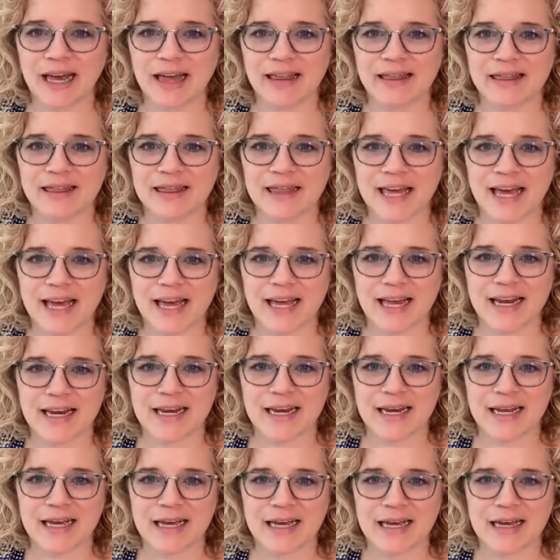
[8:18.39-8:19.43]
And
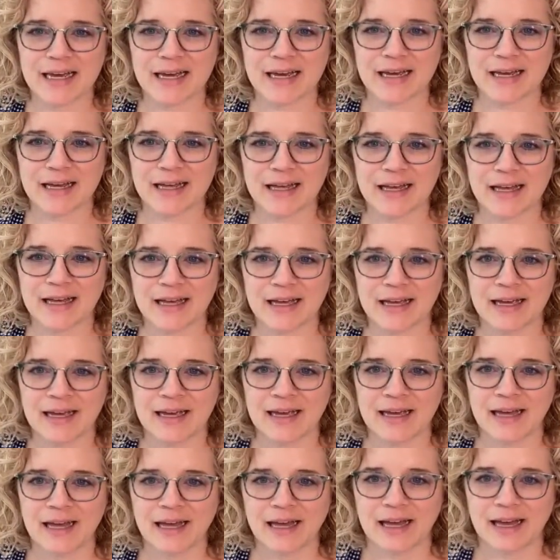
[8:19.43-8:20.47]
then
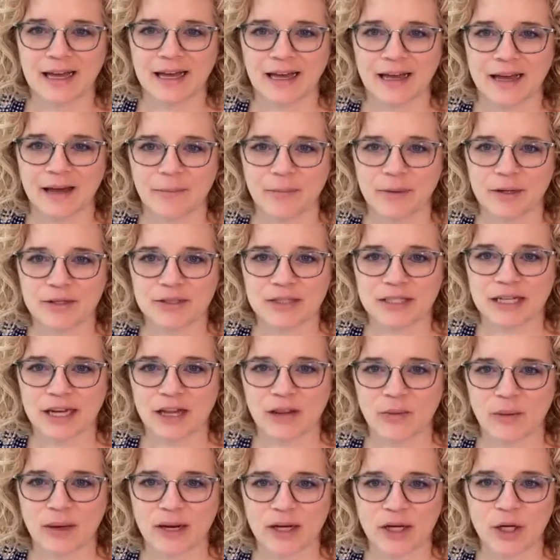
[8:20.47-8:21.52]
um, there's
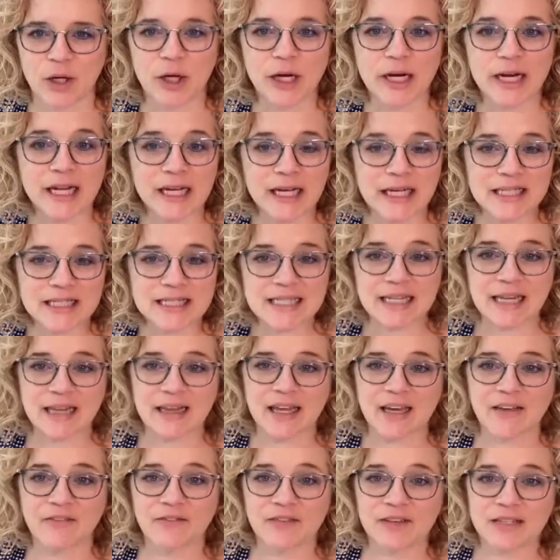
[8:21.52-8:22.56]
another one creating and
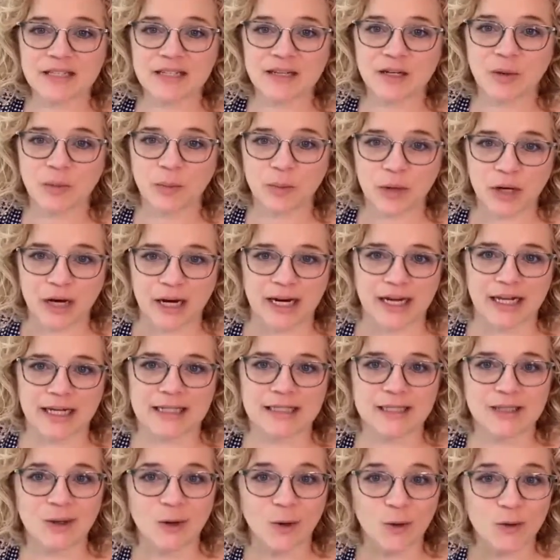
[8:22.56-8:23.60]
selling physical
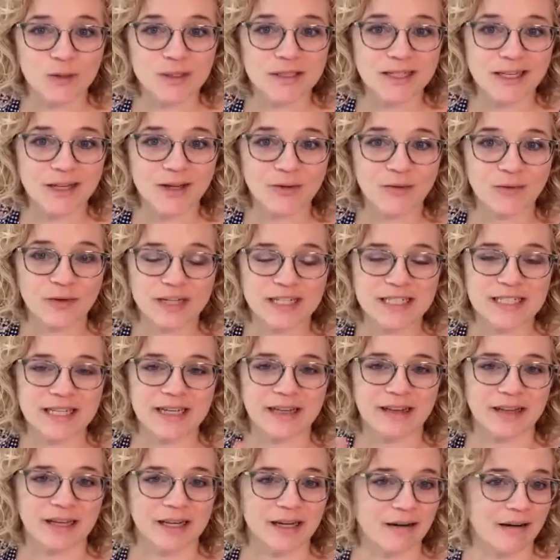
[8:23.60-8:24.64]
products, wholesale,
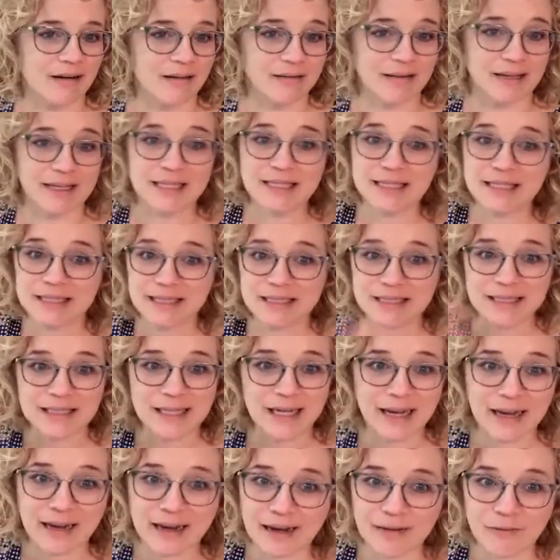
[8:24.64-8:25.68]
retail, and art
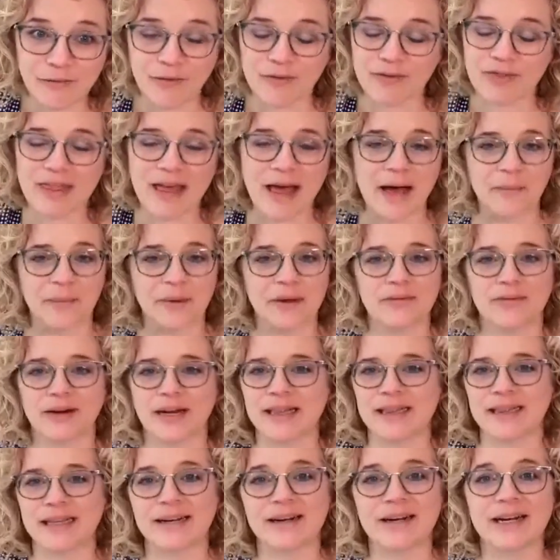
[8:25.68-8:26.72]
licensing. That one
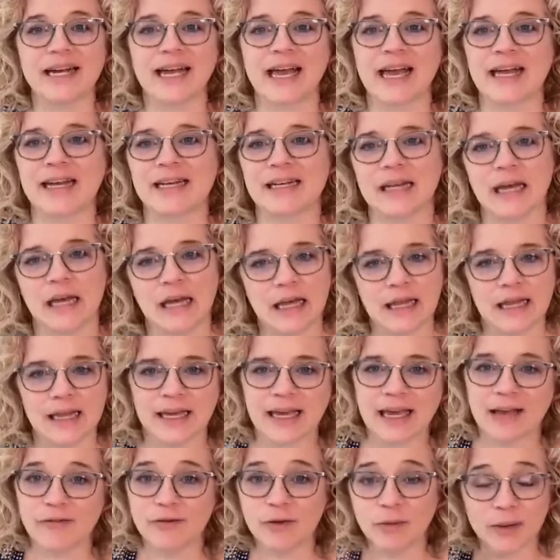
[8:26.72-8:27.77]
right there again.
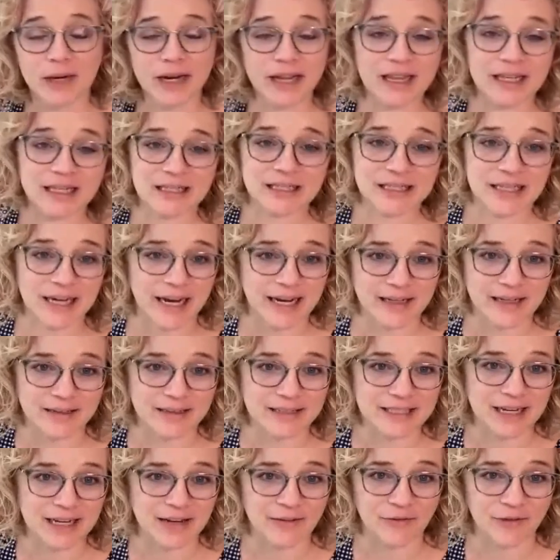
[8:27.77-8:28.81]
Like every one of these
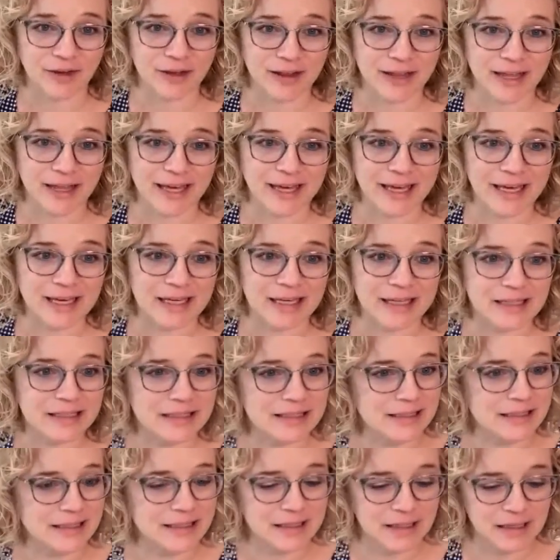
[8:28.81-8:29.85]
titles, I feel like
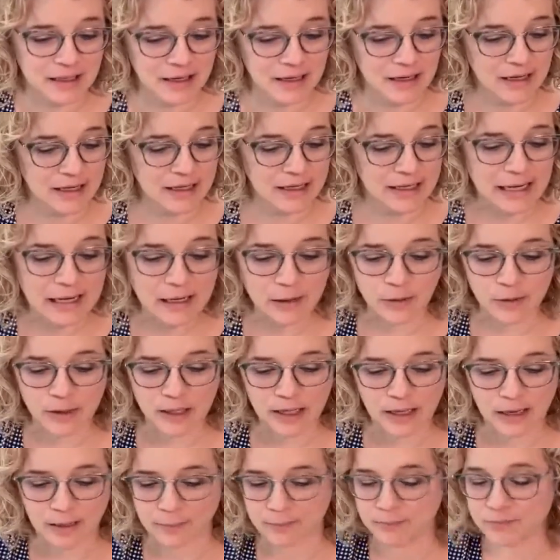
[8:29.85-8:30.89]
is not
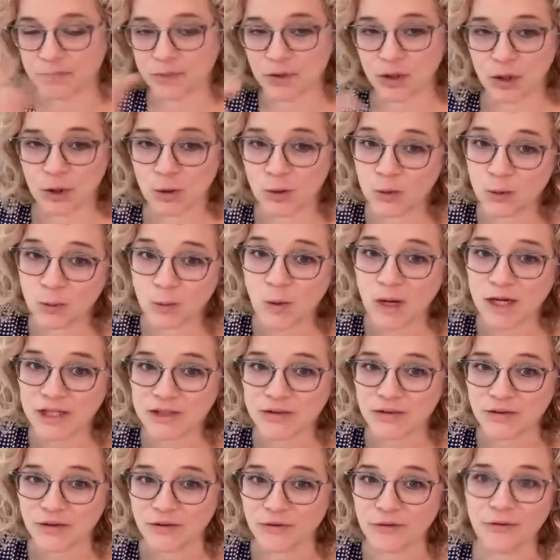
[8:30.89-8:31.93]
only you could watch
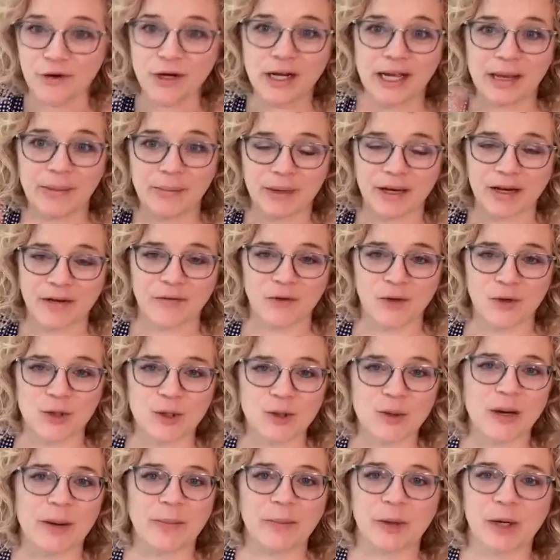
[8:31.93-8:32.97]
for free, but if you
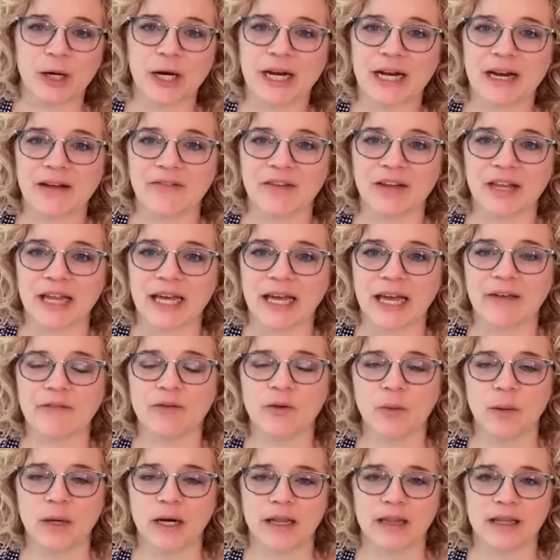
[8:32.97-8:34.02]
do upgrade, I feel like every
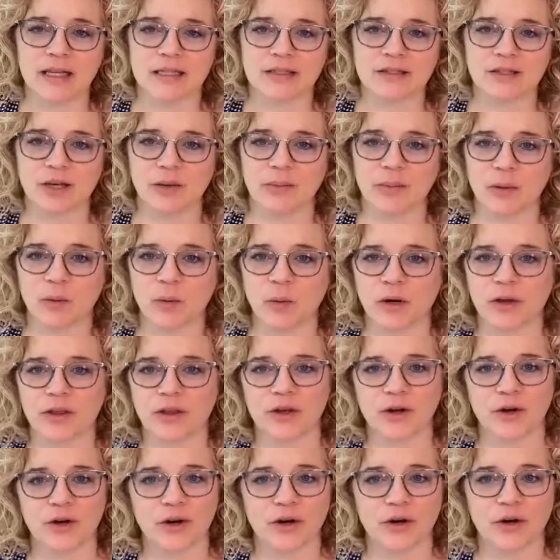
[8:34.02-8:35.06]
one of these could be worth
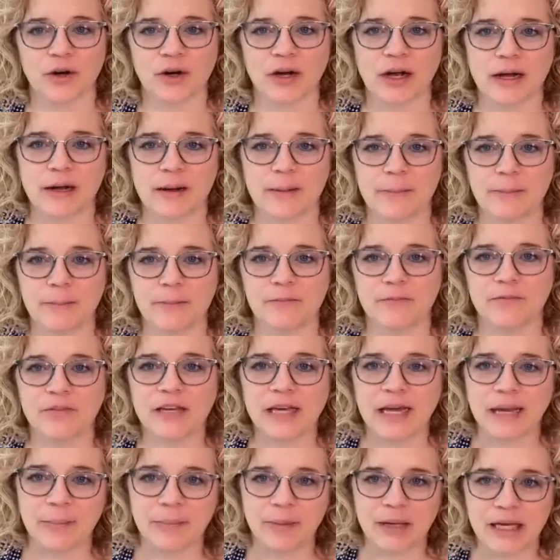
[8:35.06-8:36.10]
your um,
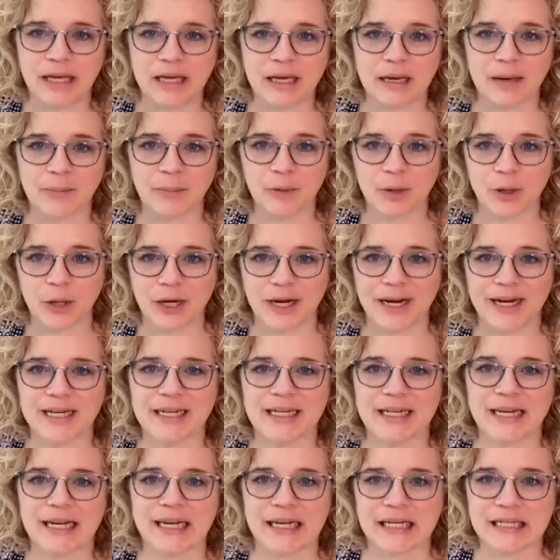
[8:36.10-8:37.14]
VIP upgrade
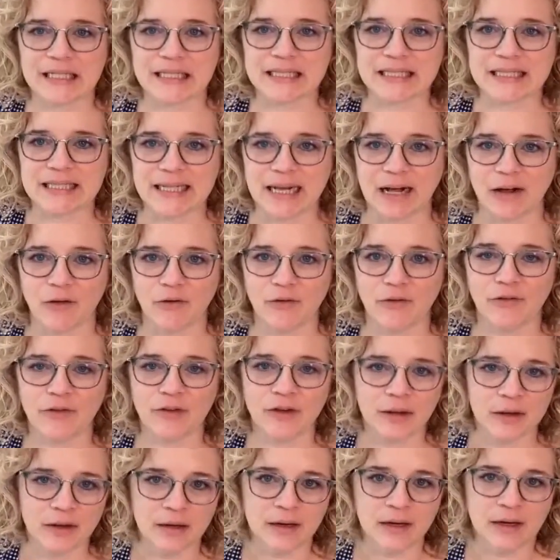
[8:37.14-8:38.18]
in itself.
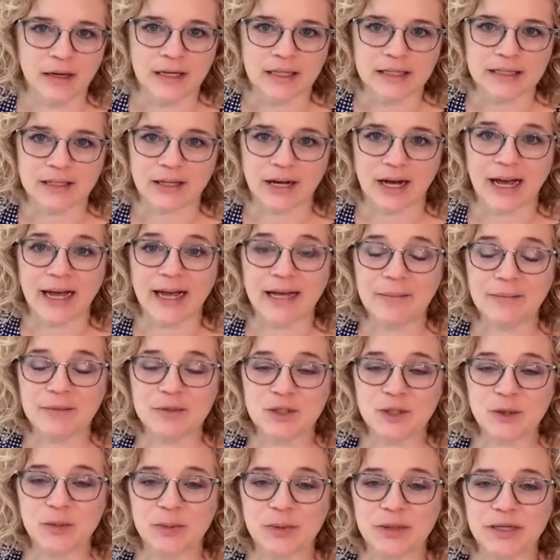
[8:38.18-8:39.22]
So I'm
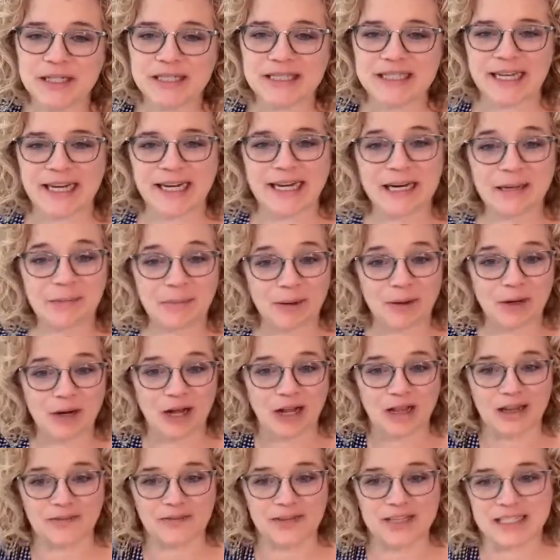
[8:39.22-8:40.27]
super excited about
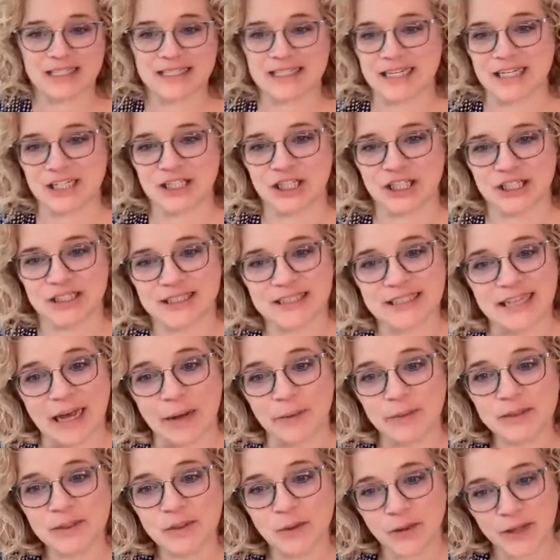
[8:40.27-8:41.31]
all of these sessions.
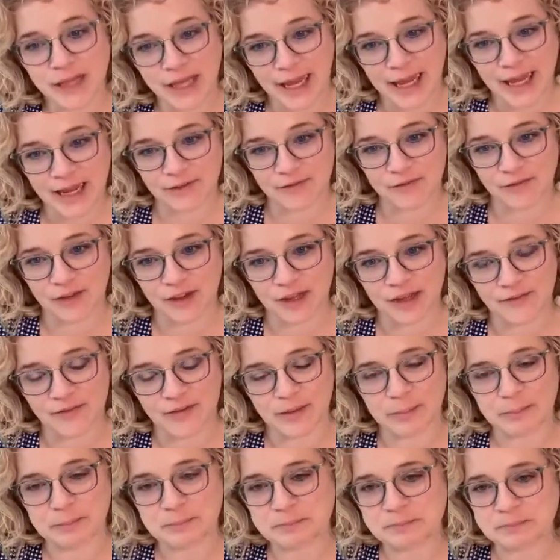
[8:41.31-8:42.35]
That was only a handful of
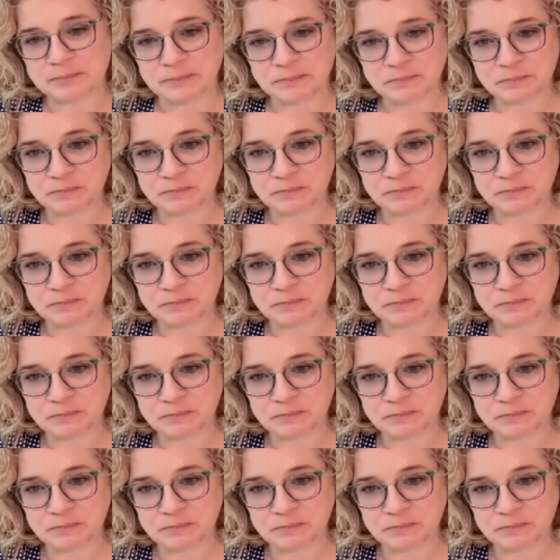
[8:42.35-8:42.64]
them.